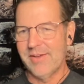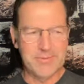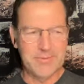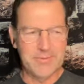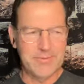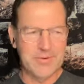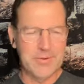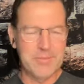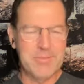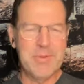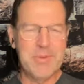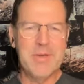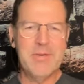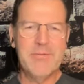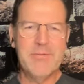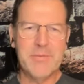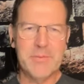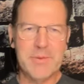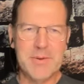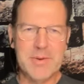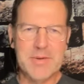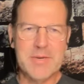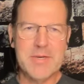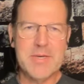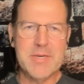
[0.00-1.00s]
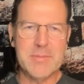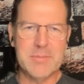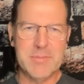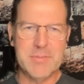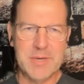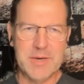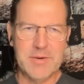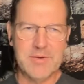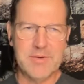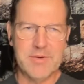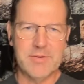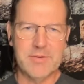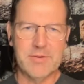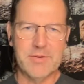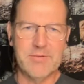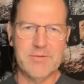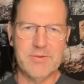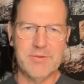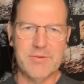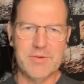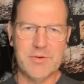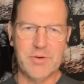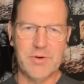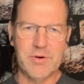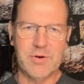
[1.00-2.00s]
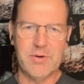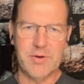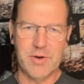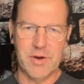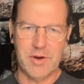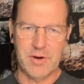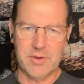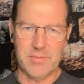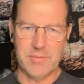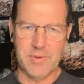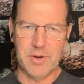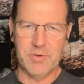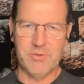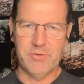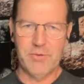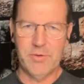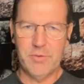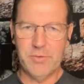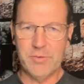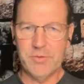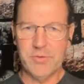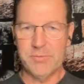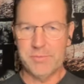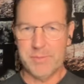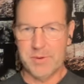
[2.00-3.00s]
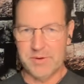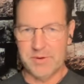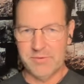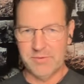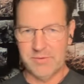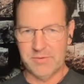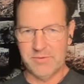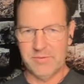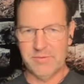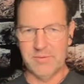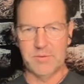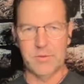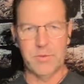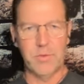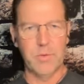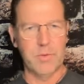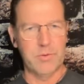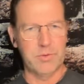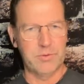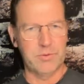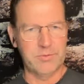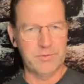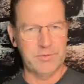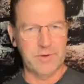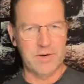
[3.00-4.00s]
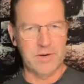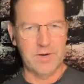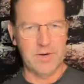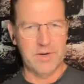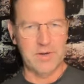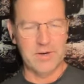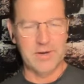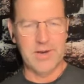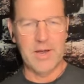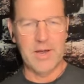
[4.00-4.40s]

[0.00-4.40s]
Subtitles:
it was an epiphany to me to listen to her talk about Sjogren's patients and corneal staining